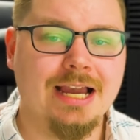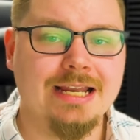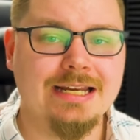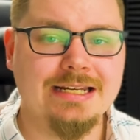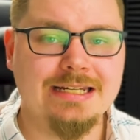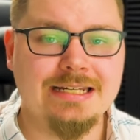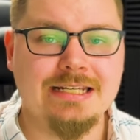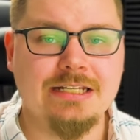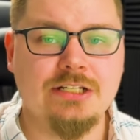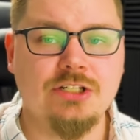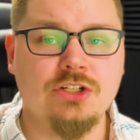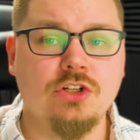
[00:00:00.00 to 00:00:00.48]
I
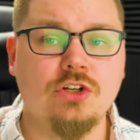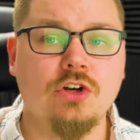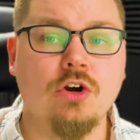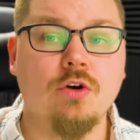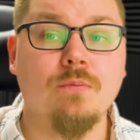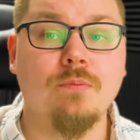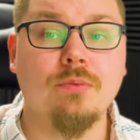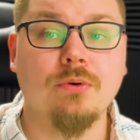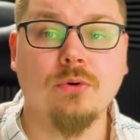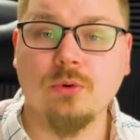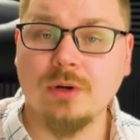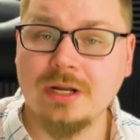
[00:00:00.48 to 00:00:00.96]
need to
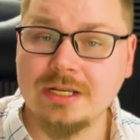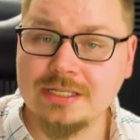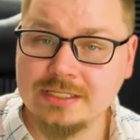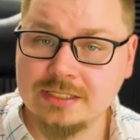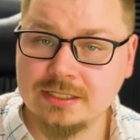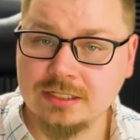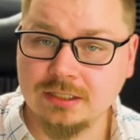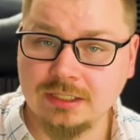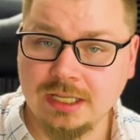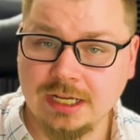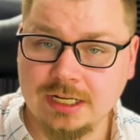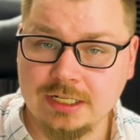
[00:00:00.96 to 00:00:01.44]
go press
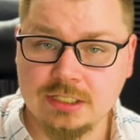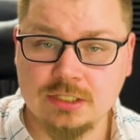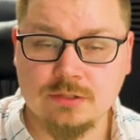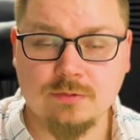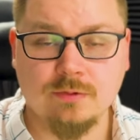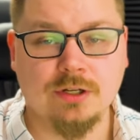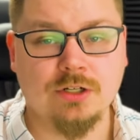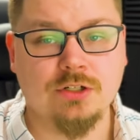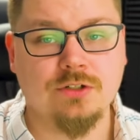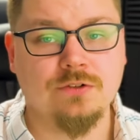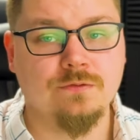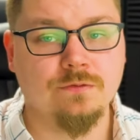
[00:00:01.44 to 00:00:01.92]
the light
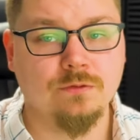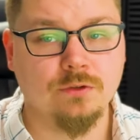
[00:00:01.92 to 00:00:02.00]
switch.